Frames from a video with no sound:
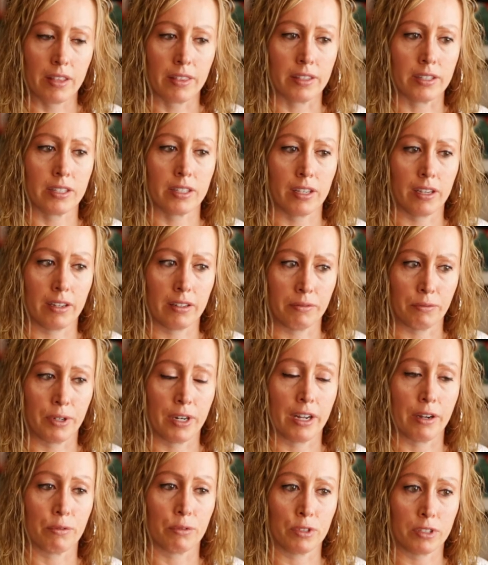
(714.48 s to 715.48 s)
The set,
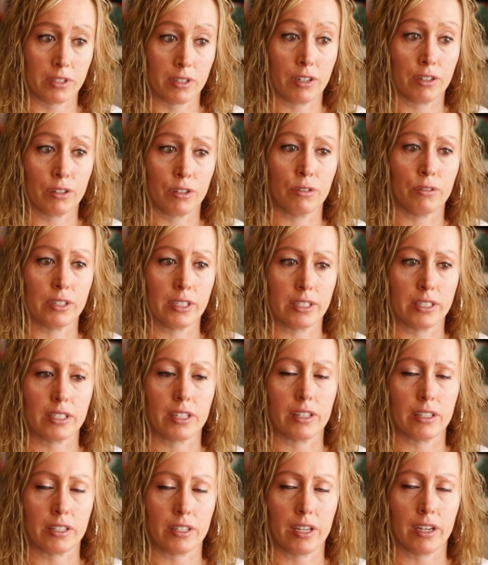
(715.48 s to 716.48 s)
when I started going
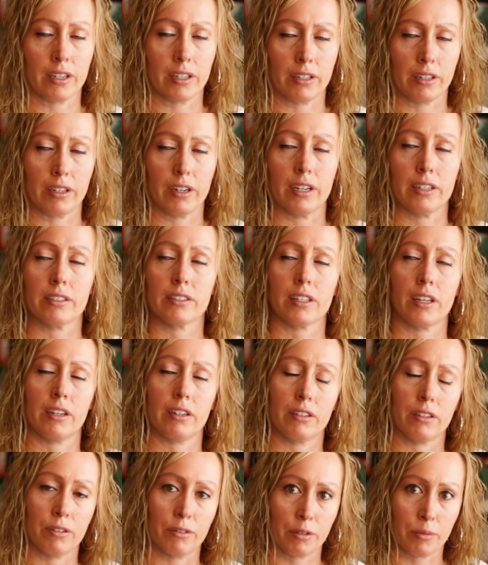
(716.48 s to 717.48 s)
into the second year, I
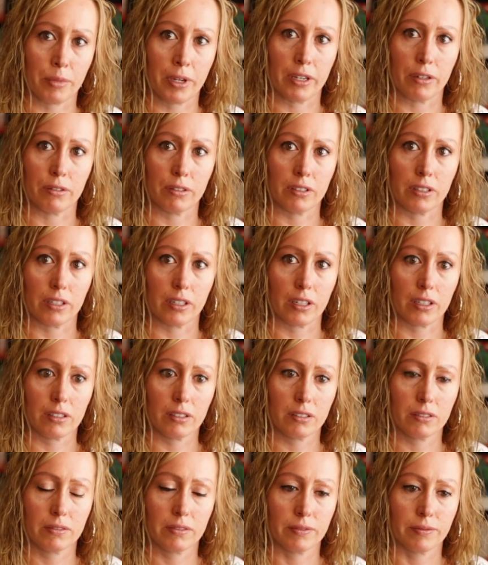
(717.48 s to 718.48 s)
decided to go to Mayo Clinic,
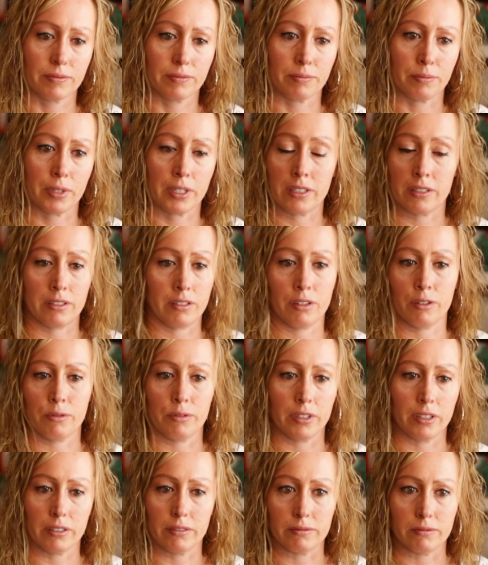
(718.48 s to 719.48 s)
because no
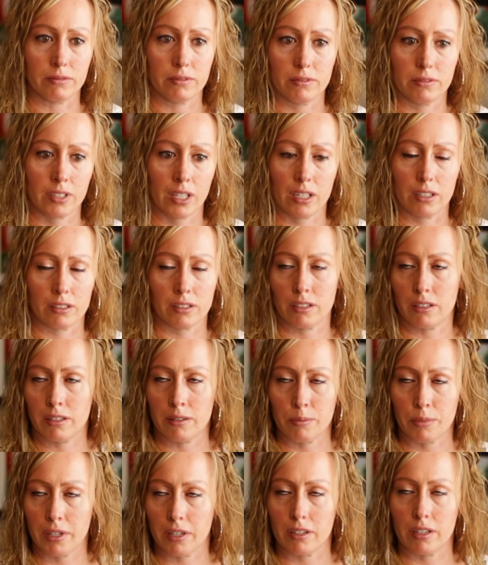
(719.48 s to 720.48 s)
one here could give me